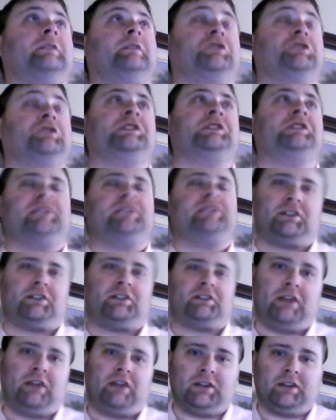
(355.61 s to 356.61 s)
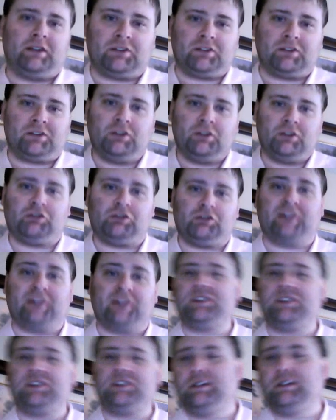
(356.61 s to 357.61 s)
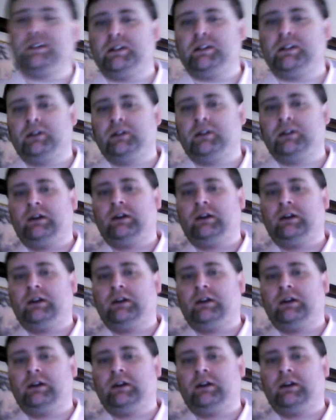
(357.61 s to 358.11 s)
a Jesus that is transcendent,